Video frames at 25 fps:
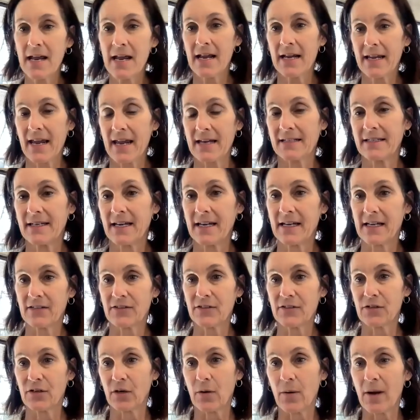Kate, to
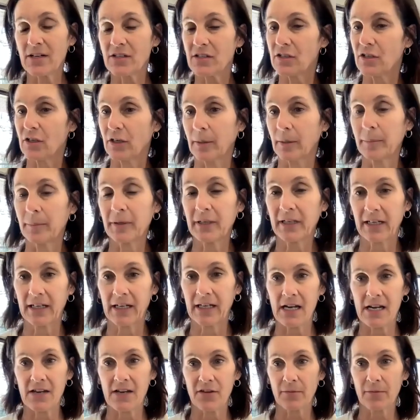answer your question, you can put it
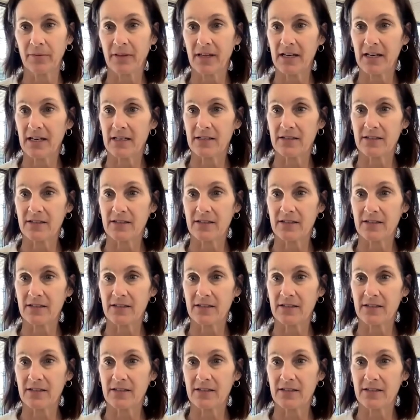in either place.